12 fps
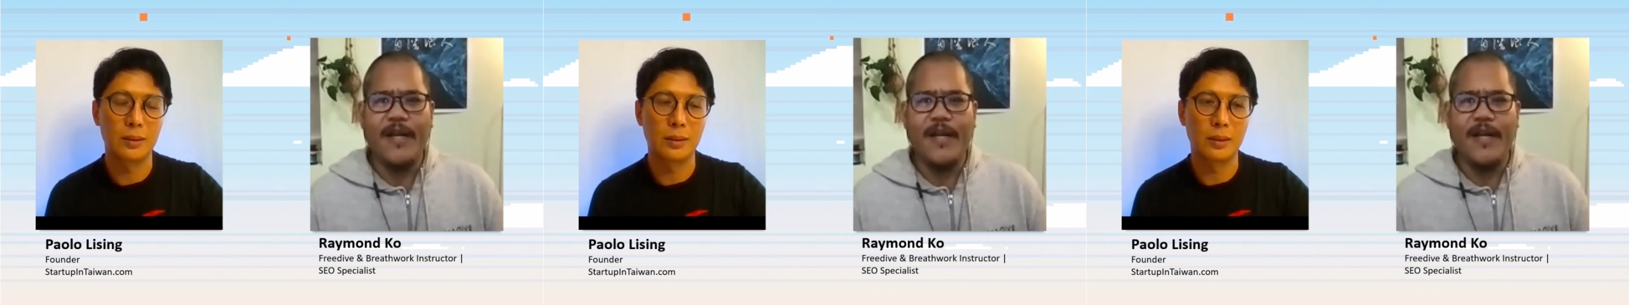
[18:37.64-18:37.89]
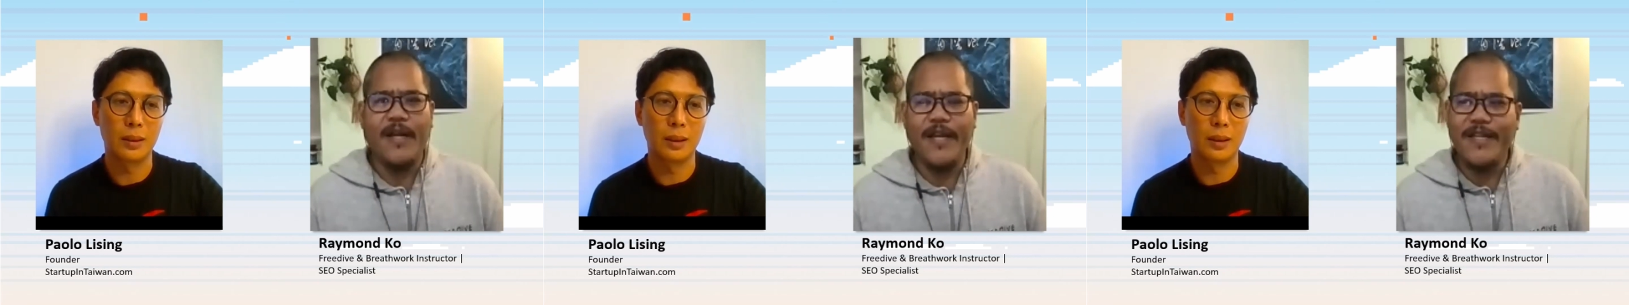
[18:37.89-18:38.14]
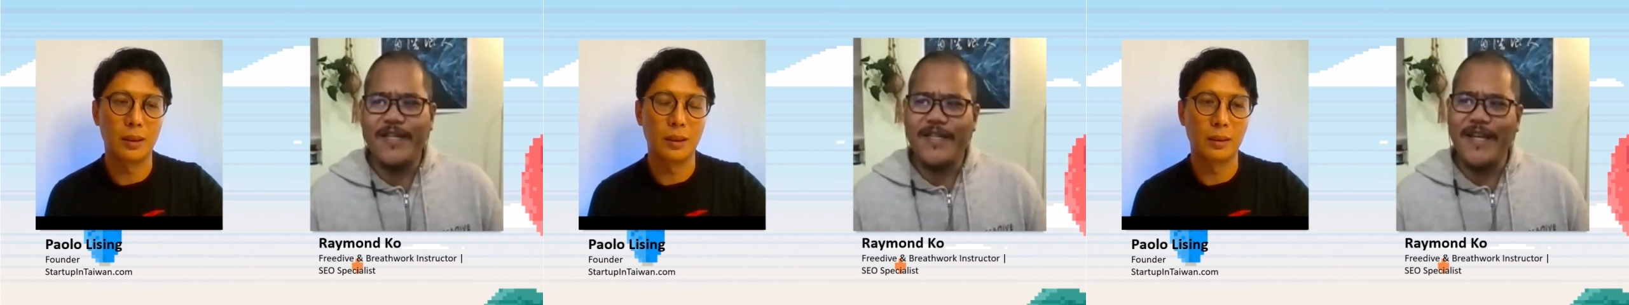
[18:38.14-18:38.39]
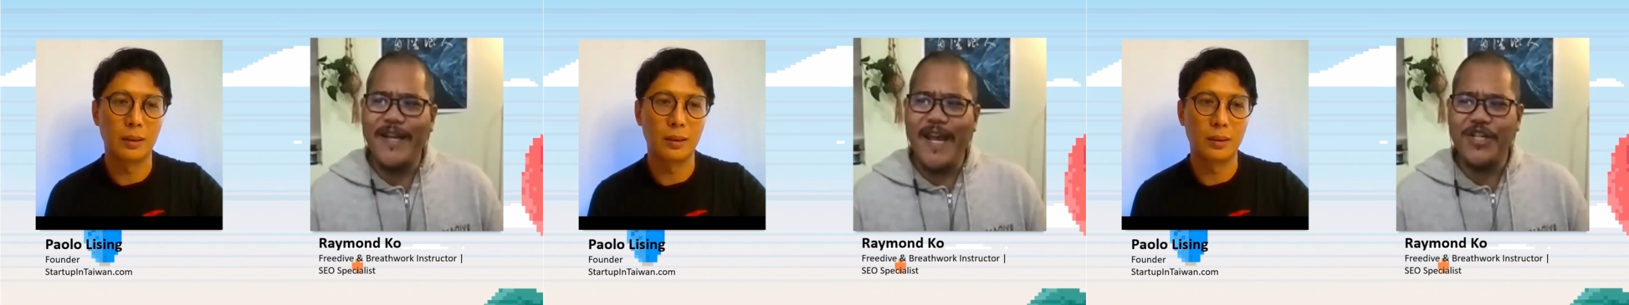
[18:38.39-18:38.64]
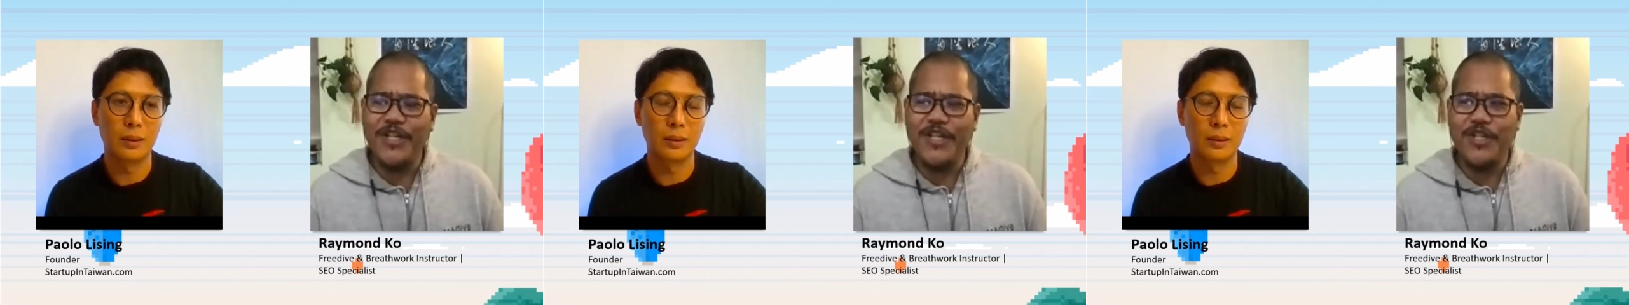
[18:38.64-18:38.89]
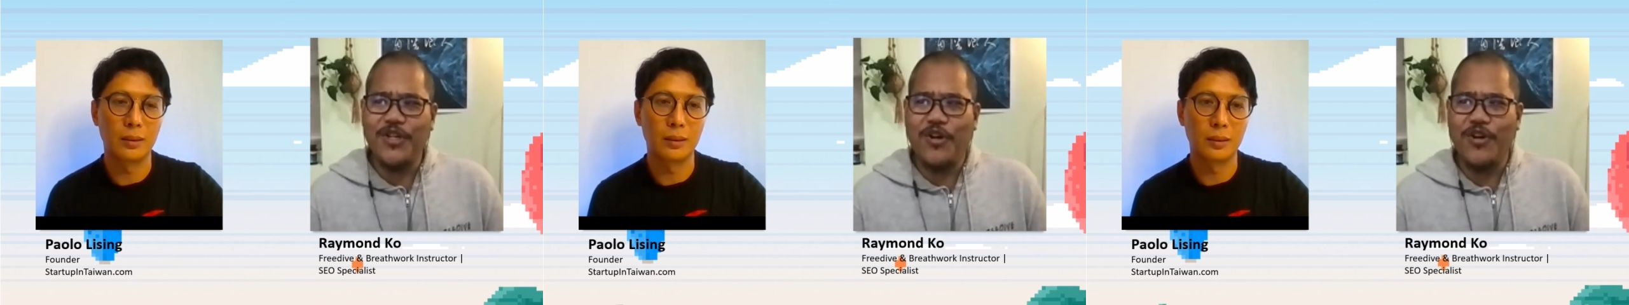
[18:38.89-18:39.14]
Speaker 1: uh, it's it
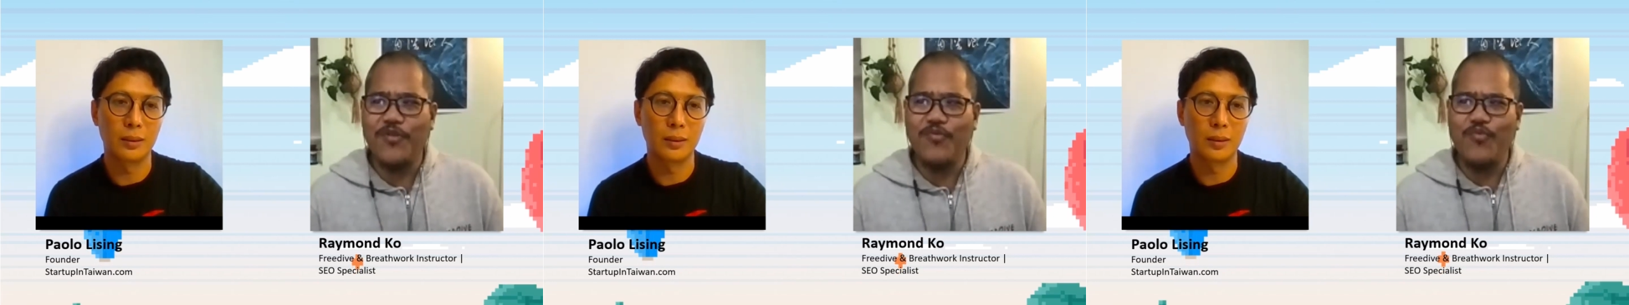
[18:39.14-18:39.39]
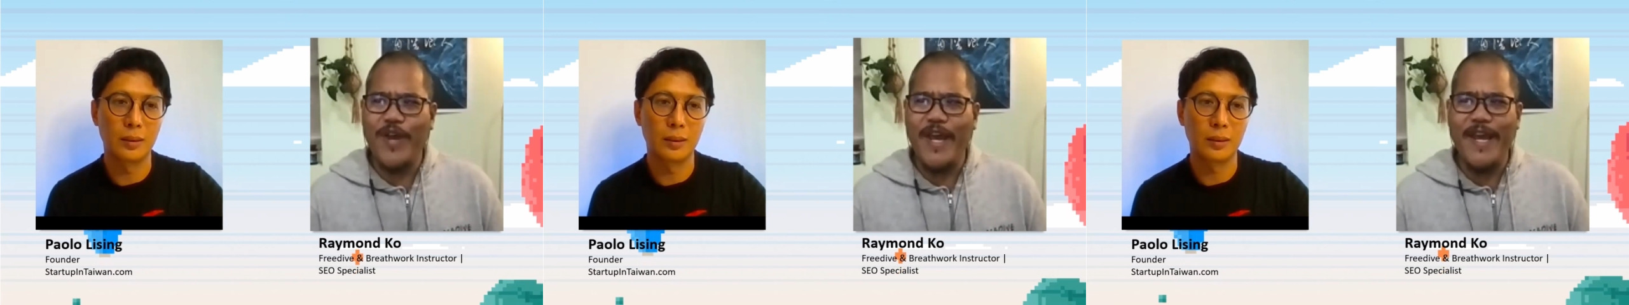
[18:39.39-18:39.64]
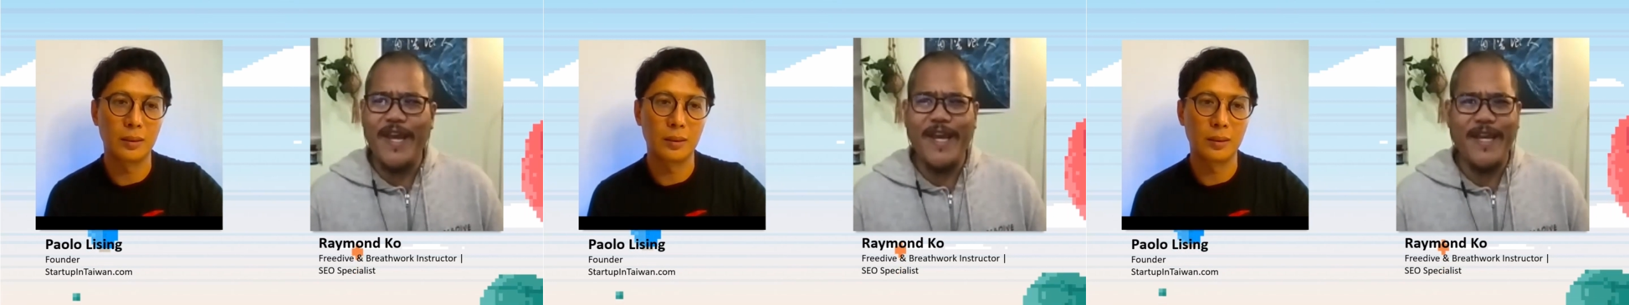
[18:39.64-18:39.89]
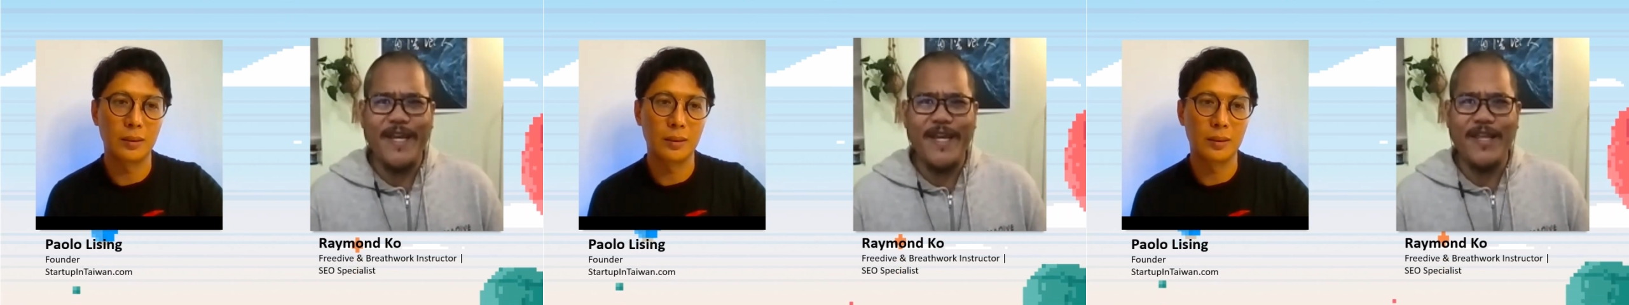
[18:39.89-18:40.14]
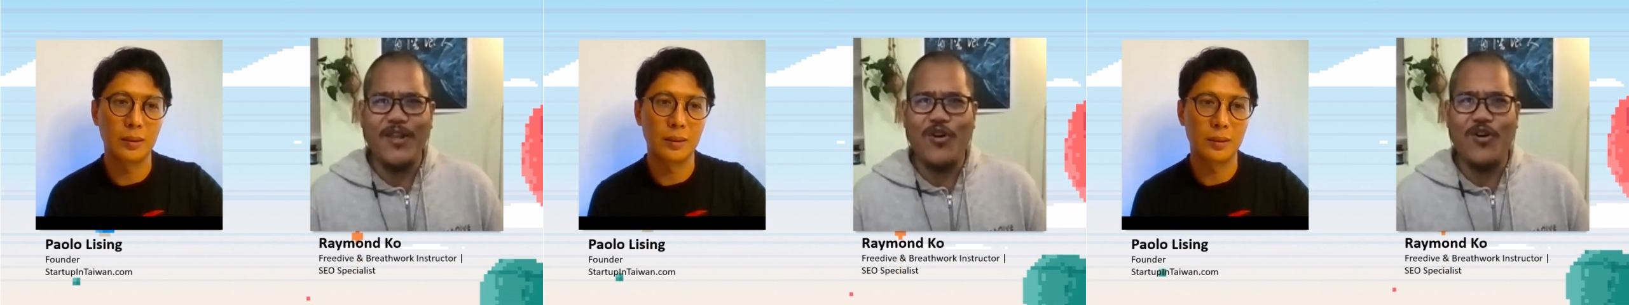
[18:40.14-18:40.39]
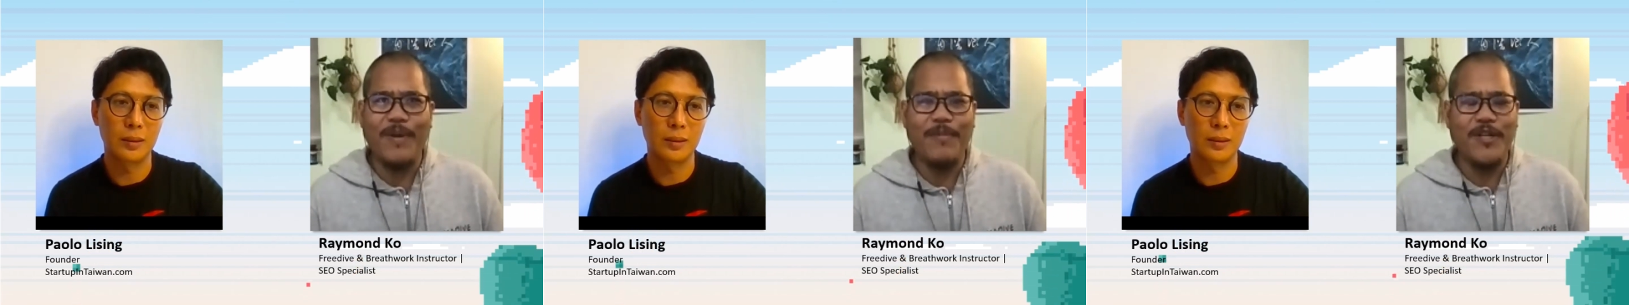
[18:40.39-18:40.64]
actually started way
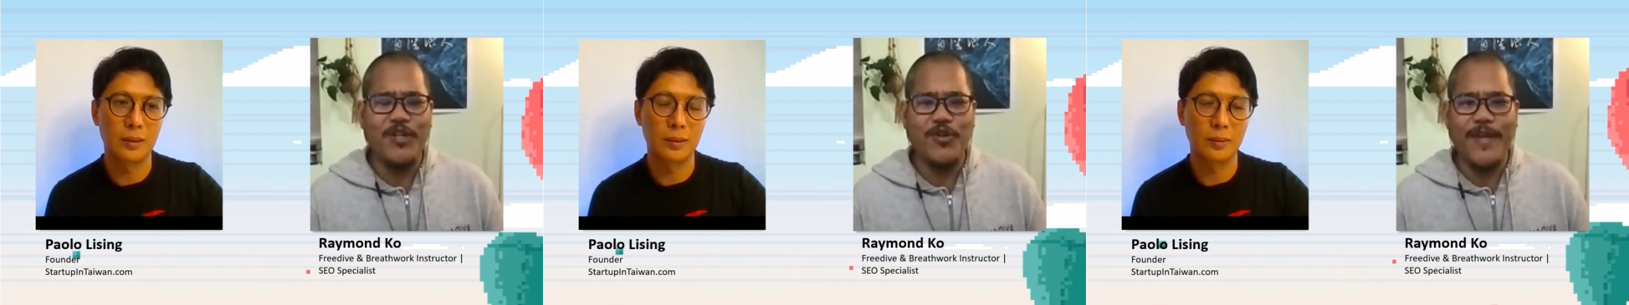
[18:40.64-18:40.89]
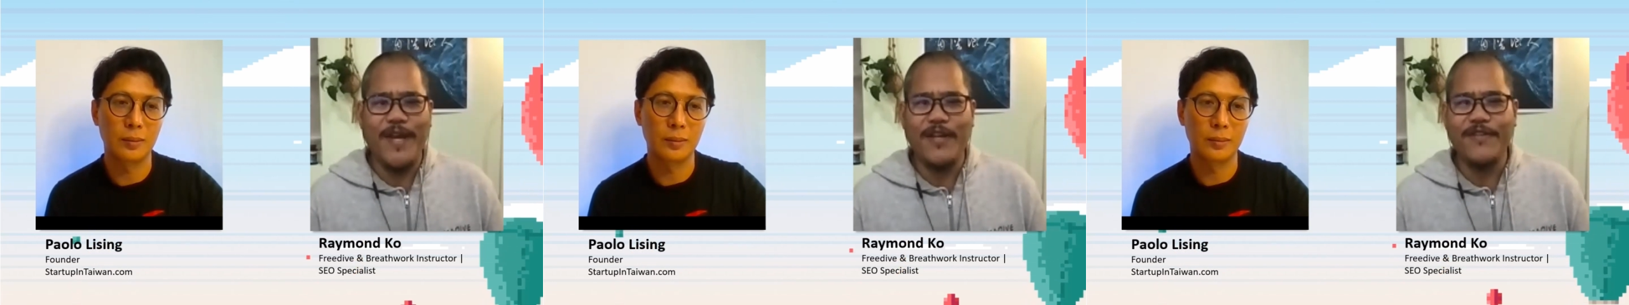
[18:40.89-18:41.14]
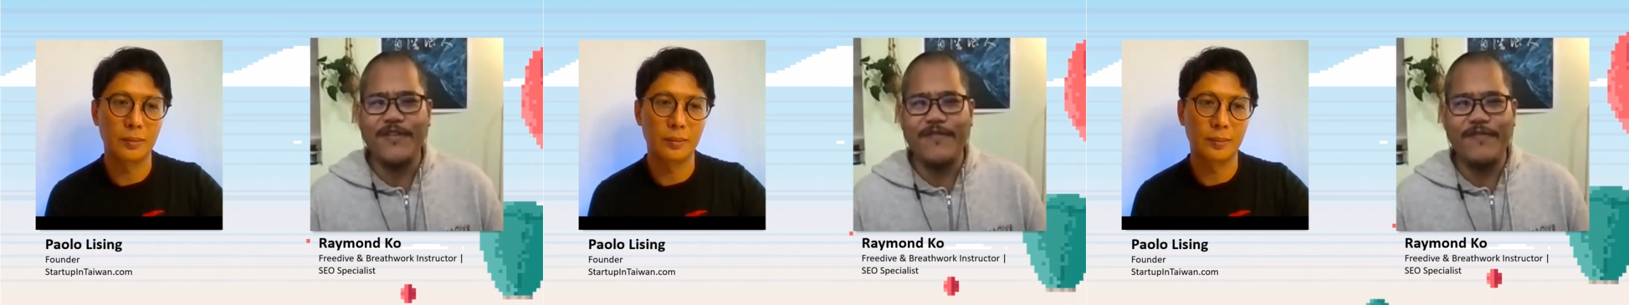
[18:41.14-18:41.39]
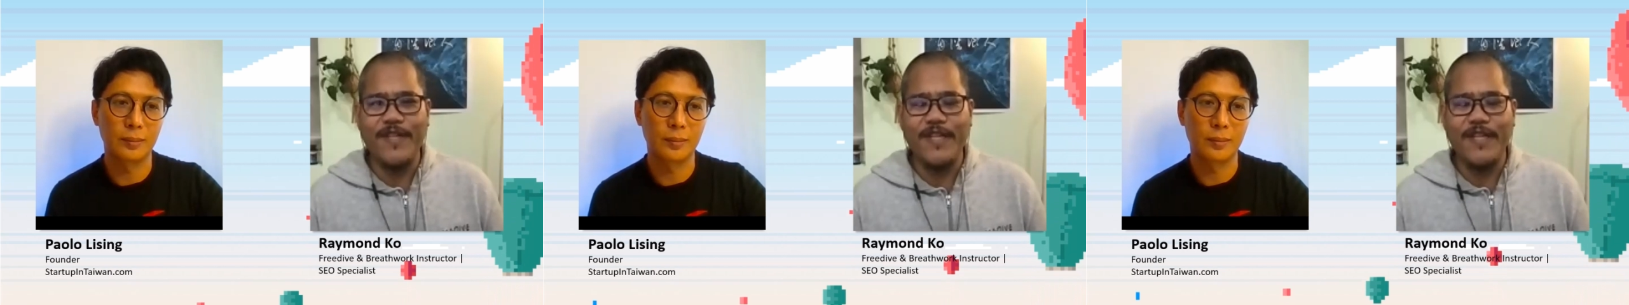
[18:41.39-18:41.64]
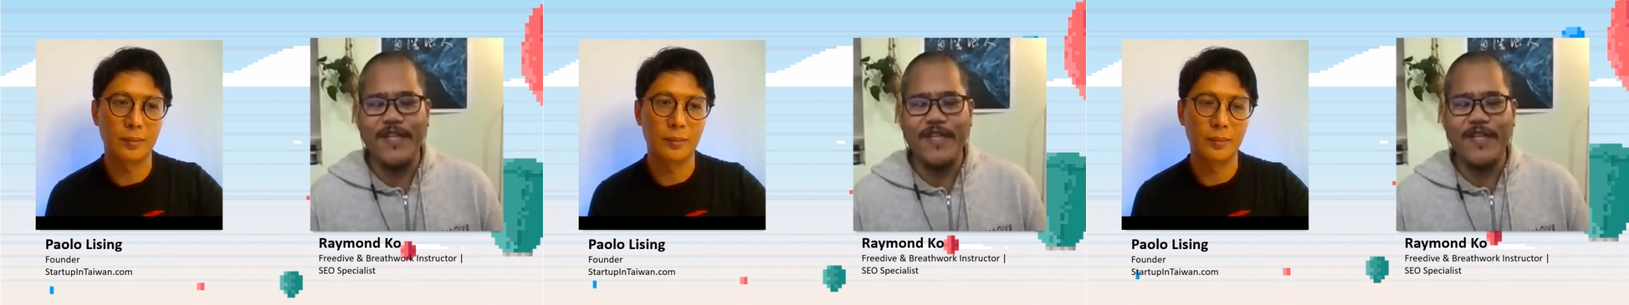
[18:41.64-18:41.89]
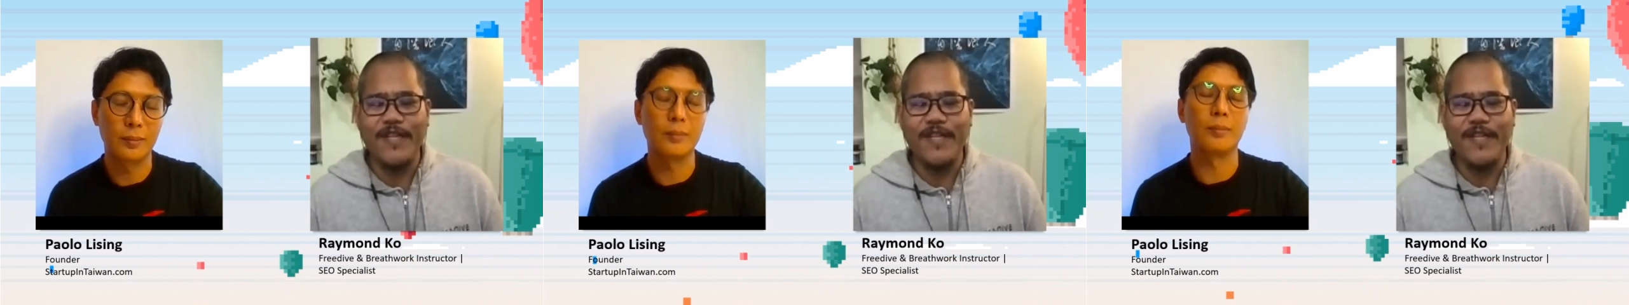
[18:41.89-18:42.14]
long maybe
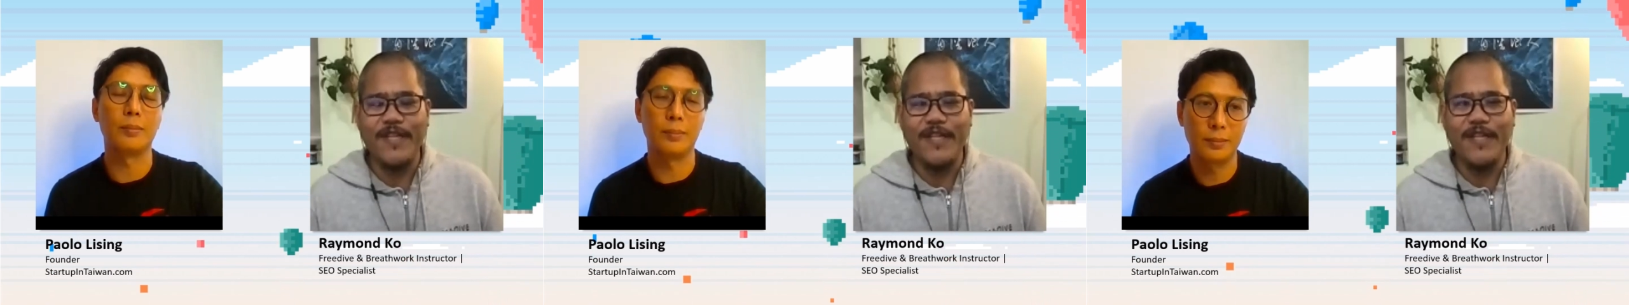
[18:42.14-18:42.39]
2015 mm-hmm.